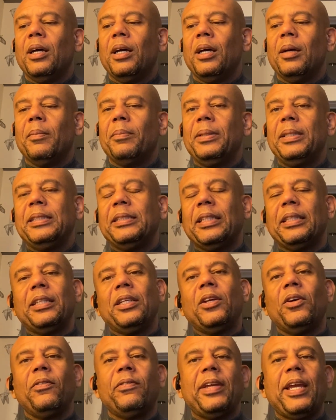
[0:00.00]
Please hit the
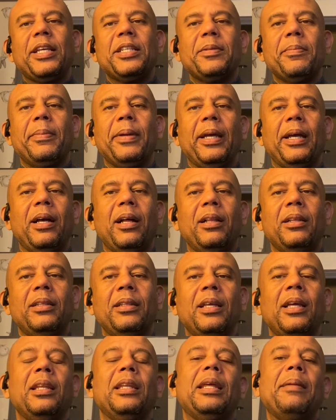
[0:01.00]
notification bell.
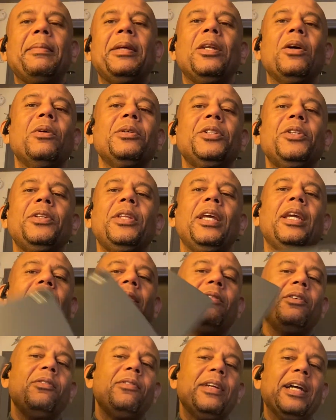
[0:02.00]
Let me know what you think.
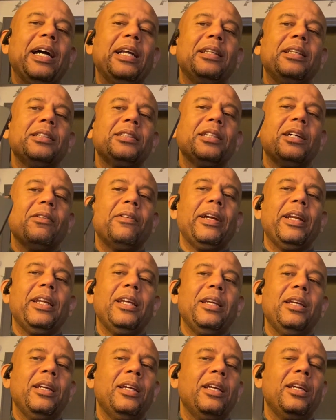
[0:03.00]
If you've gotten this
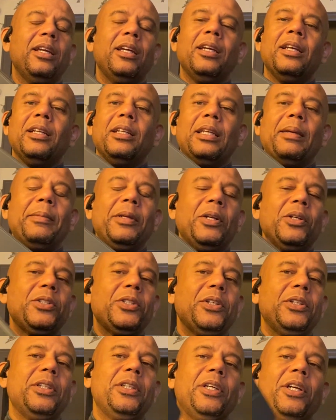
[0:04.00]
already, let me know
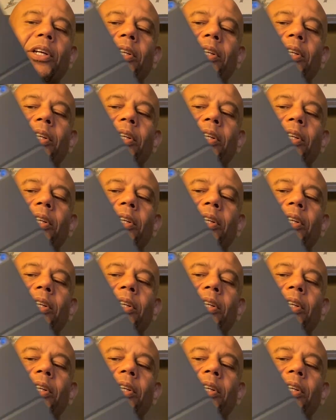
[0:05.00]
what your